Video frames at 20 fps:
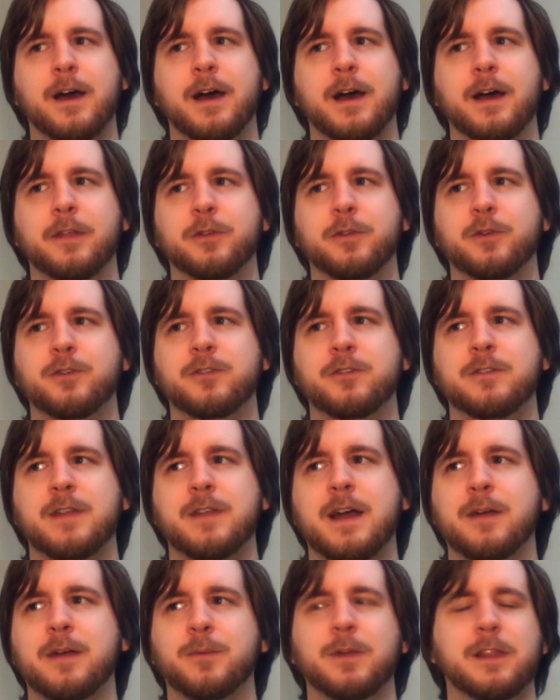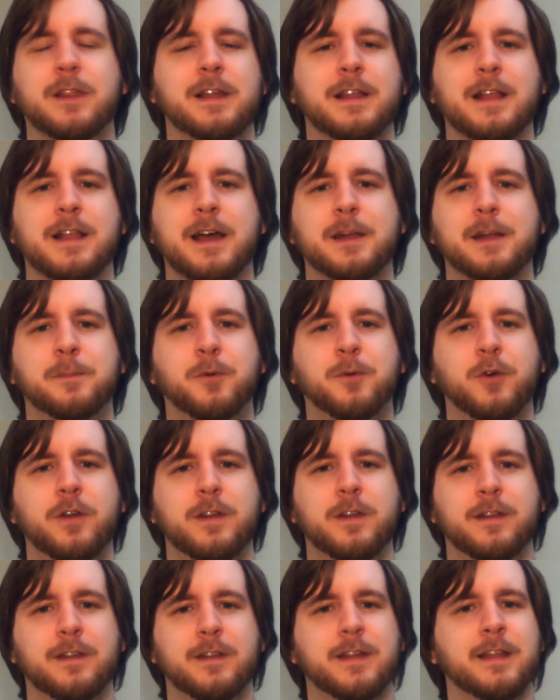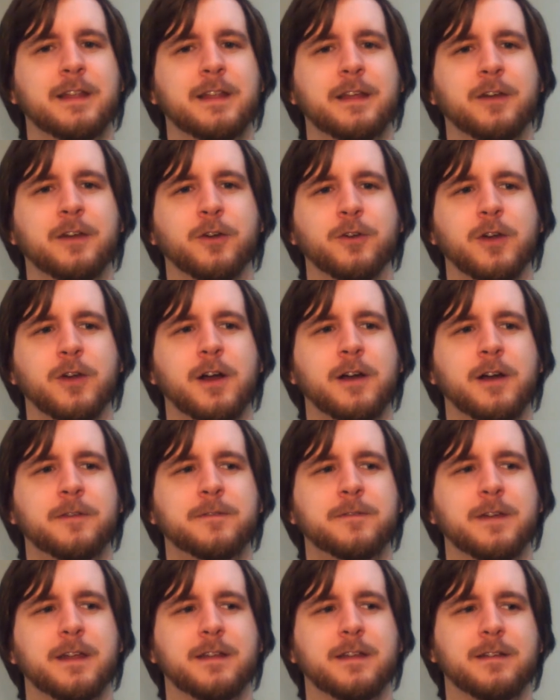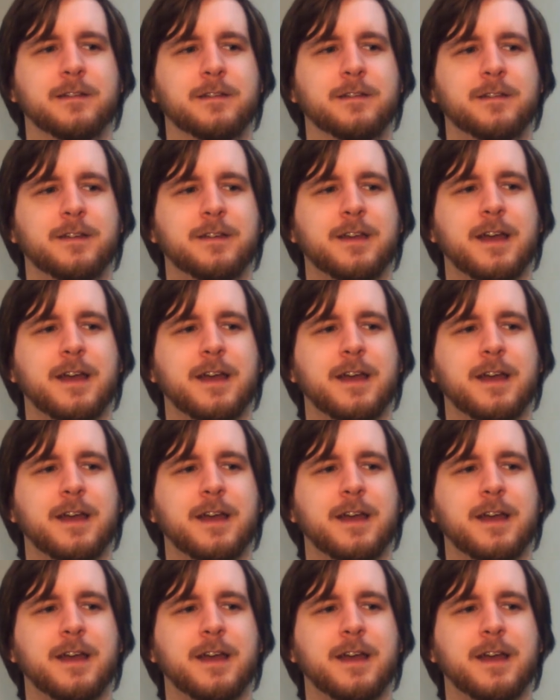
Uh, there's not really a lot of point in killing her off and